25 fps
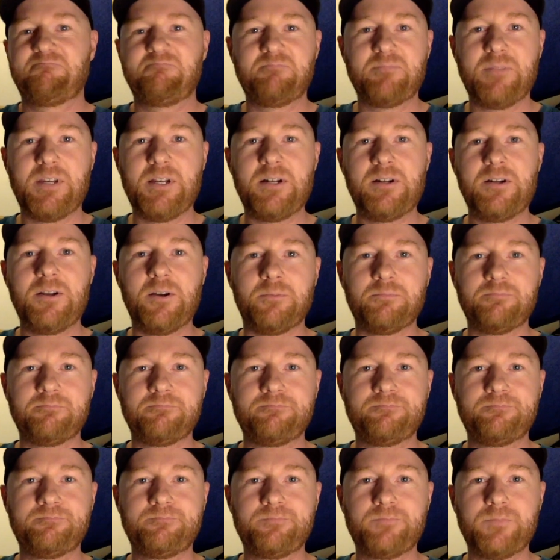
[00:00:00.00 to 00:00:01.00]
I don't know.
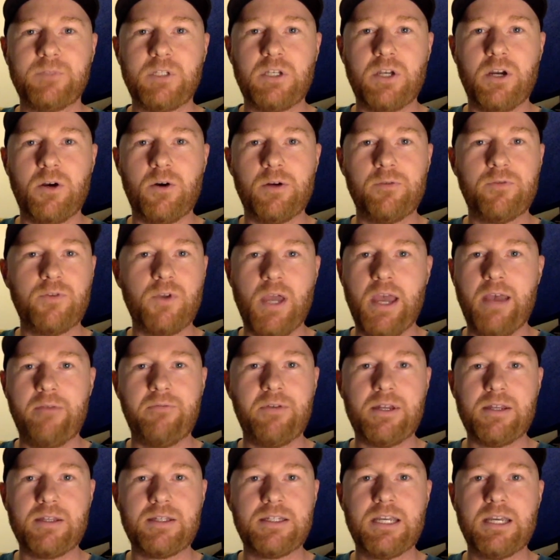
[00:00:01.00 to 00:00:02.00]
So if you have
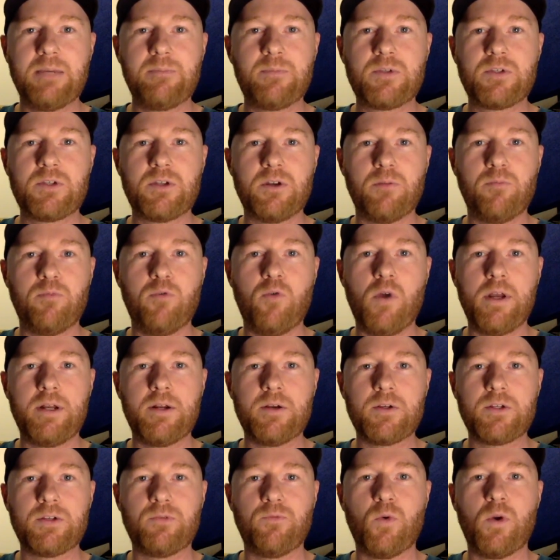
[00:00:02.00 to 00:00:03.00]
any tips or
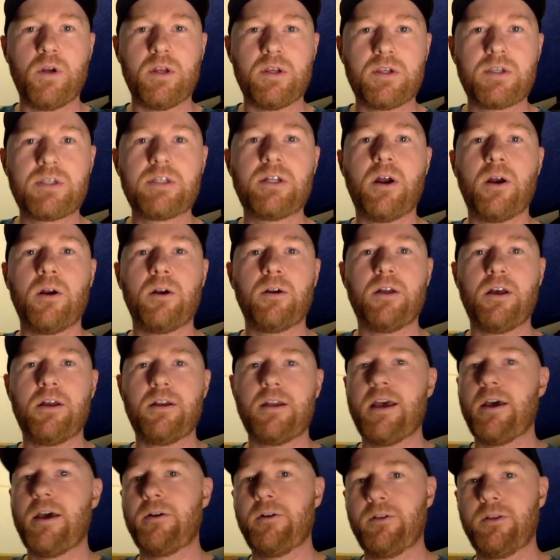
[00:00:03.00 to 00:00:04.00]
pointers of where to start on
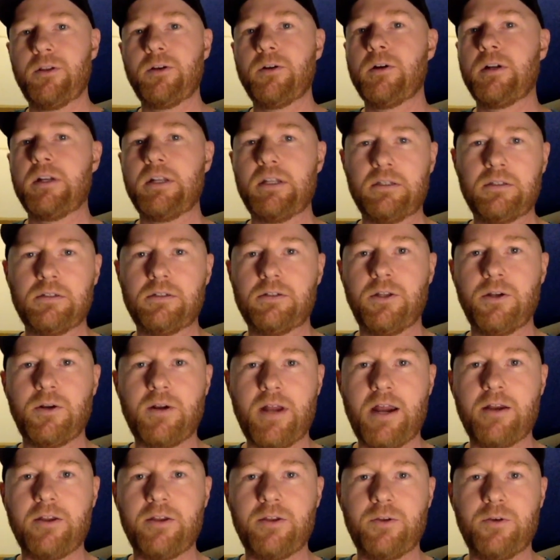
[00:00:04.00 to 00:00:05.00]
how to learn
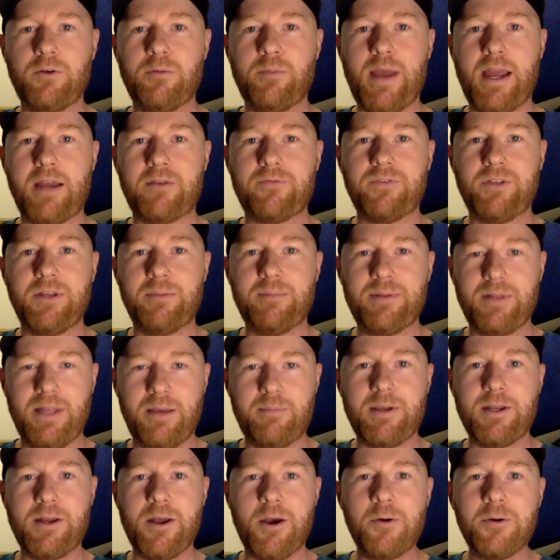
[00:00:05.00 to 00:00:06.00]
how to do a backflip, let
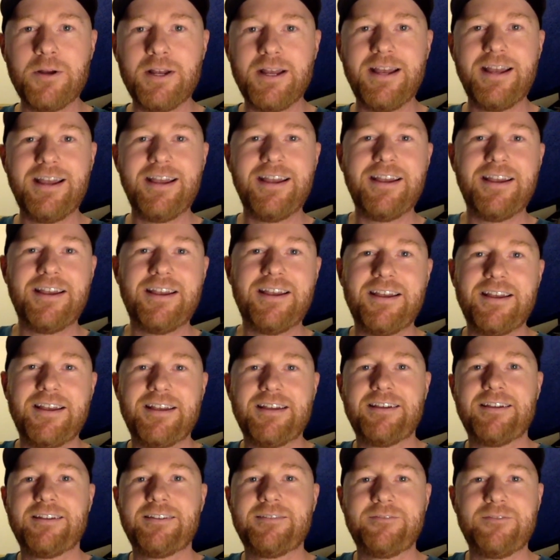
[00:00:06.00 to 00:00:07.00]
me know.
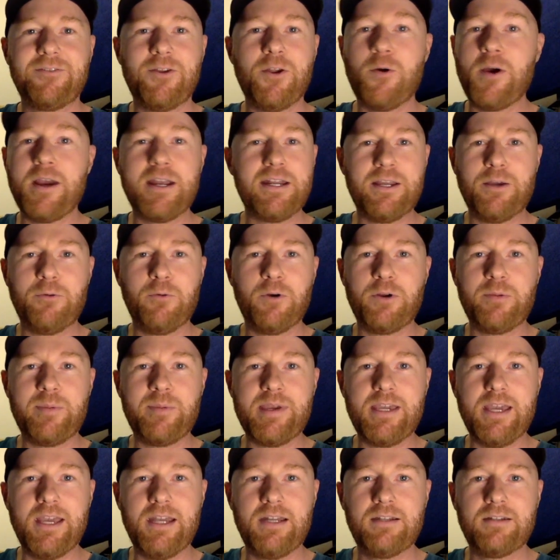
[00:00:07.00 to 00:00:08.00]
No idea where to
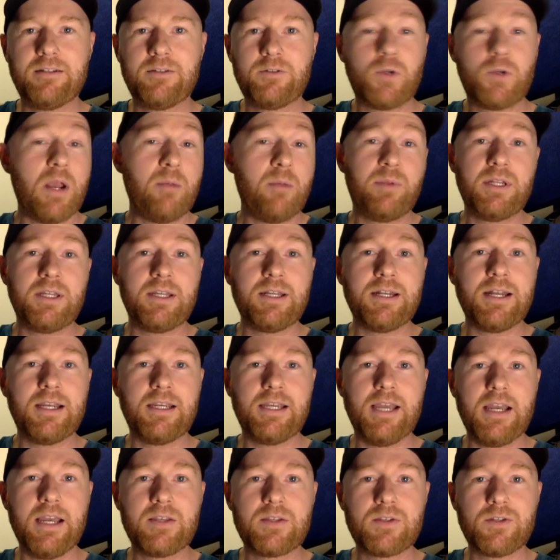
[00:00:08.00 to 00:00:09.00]
begin. Trampoline, I
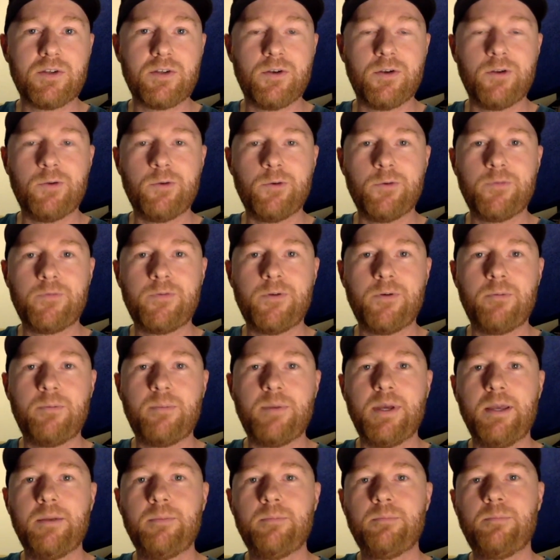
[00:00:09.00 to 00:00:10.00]
guess, or into a foam
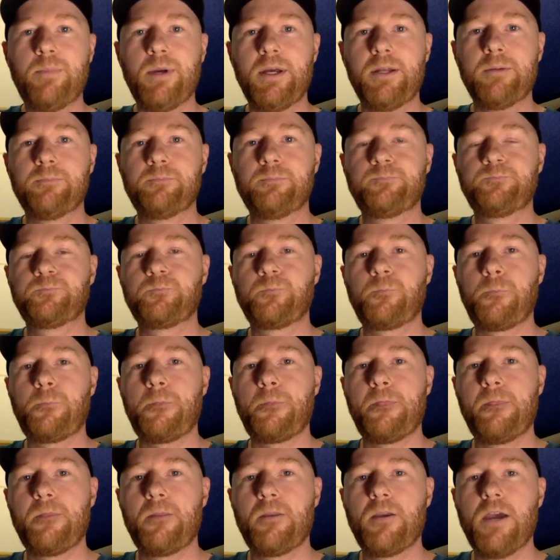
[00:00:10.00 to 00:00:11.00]
pit. But
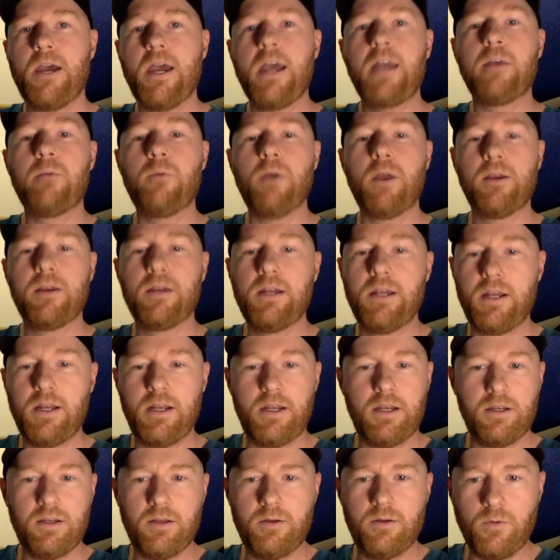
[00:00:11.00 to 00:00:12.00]
anyway,
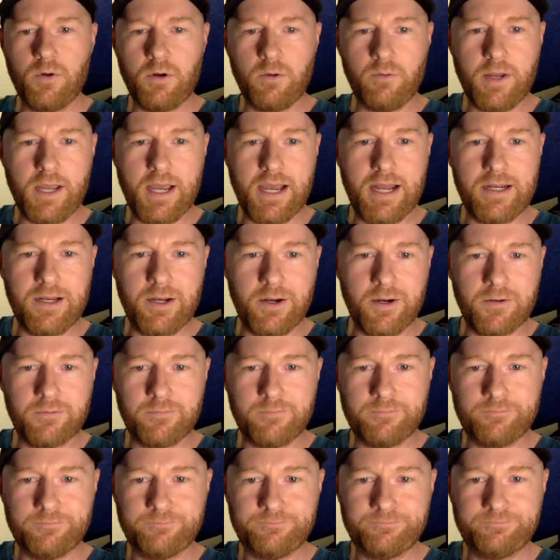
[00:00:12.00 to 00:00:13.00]
what are we at here?
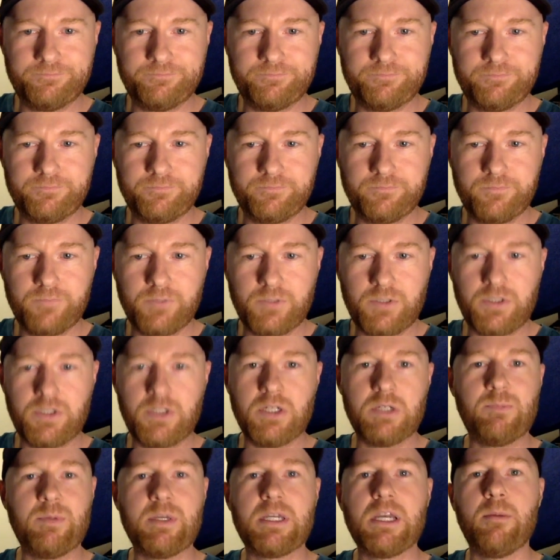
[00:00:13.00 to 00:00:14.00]
It's
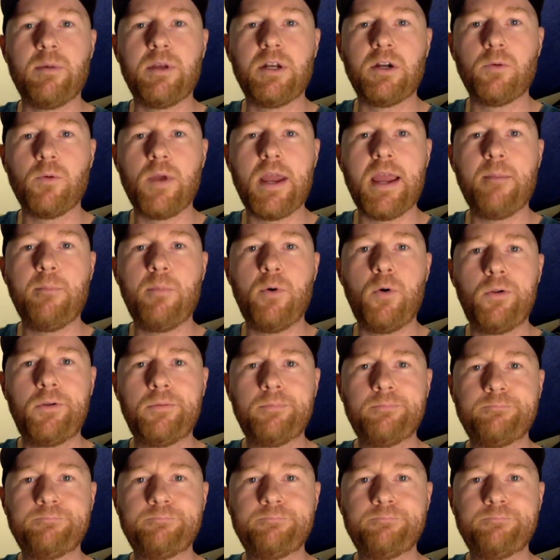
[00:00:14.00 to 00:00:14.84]
just becoming a ramble.